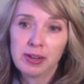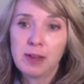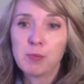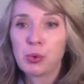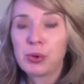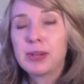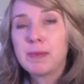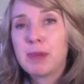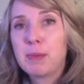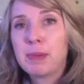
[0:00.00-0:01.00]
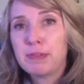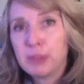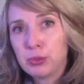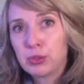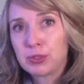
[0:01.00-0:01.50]
I'm worried about my
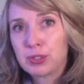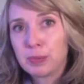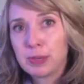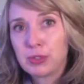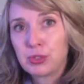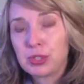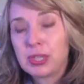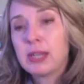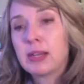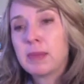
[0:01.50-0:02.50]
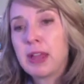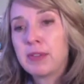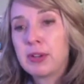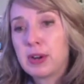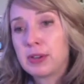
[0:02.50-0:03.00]
future so much, and I'm
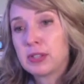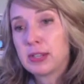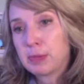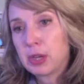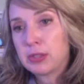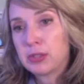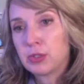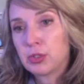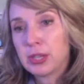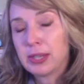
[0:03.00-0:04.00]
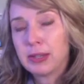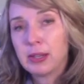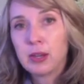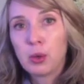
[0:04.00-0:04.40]
having a hard time concentrating.